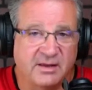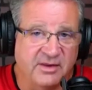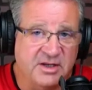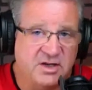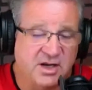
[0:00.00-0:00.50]

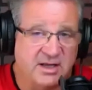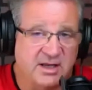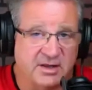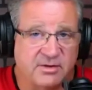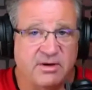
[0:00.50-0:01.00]
Then you could
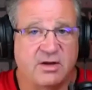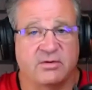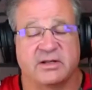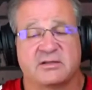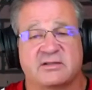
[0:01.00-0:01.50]
get 3
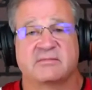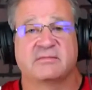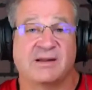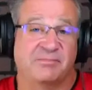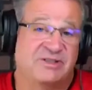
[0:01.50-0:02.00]
coins.
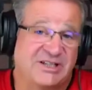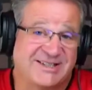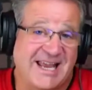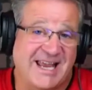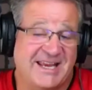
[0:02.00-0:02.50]
Just
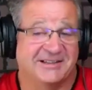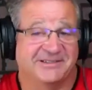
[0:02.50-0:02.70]
saying.